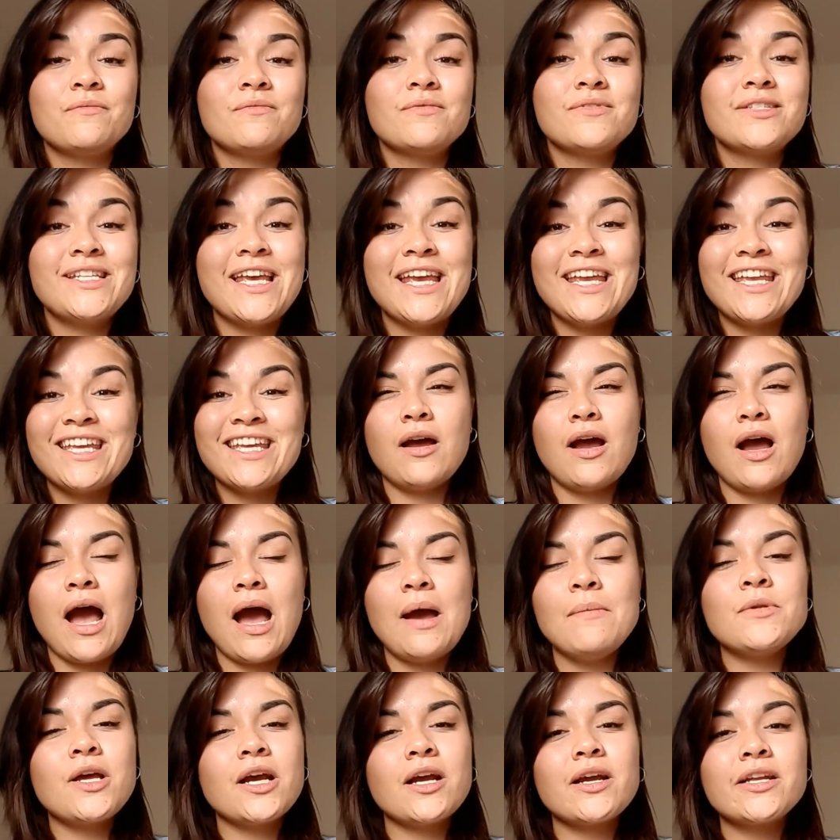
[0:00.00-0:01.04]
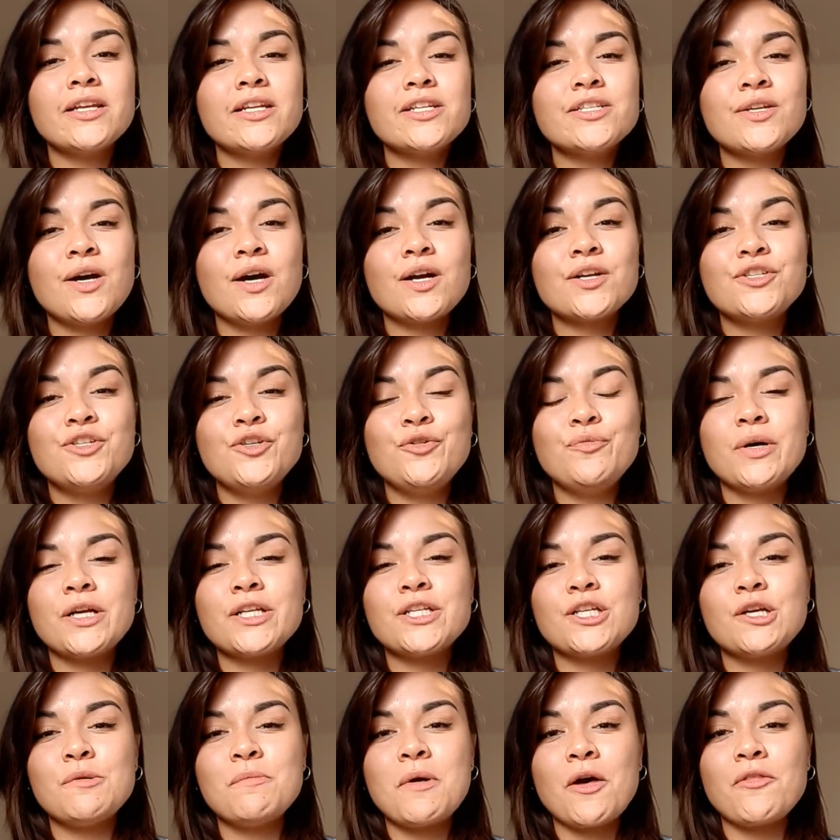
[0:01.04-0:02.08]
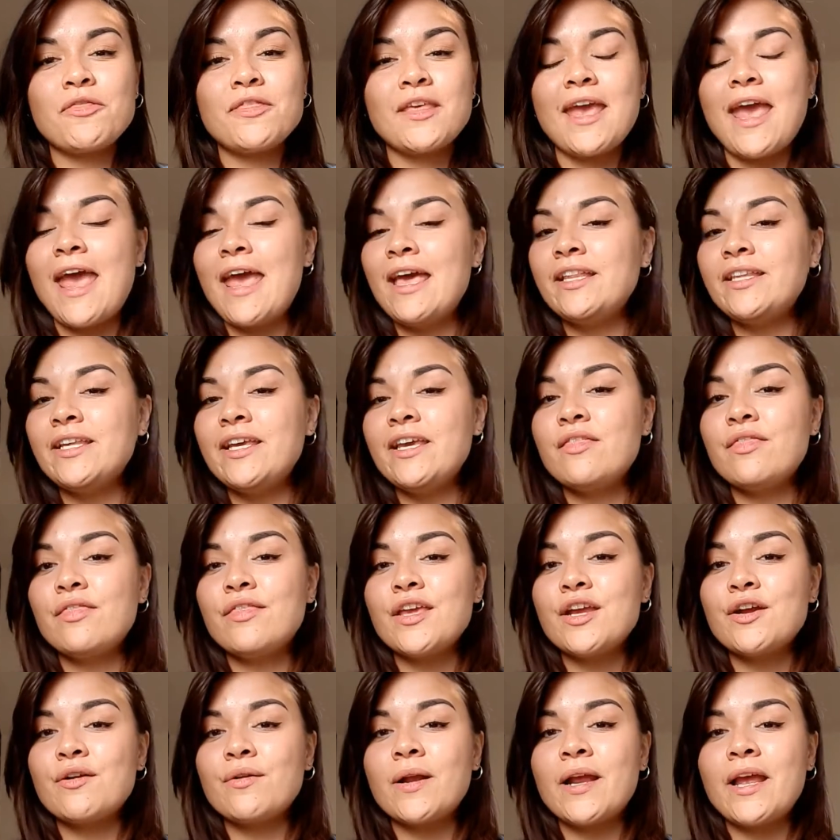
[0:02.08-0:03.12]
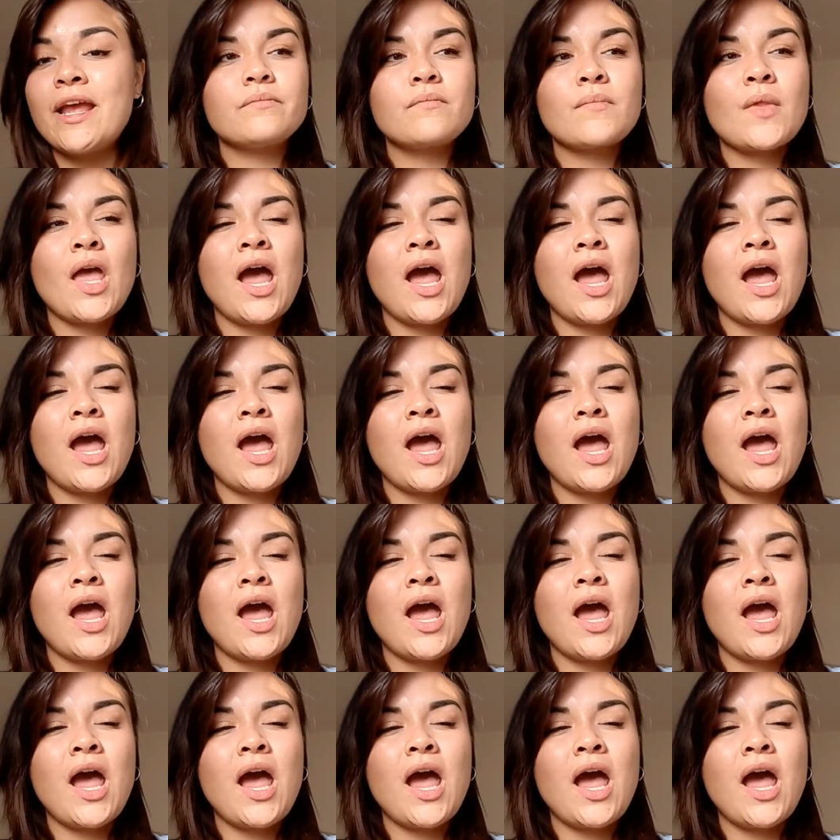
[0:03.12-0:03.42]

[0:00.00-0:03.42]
taken. I'm not going to talk too much about the alien theory.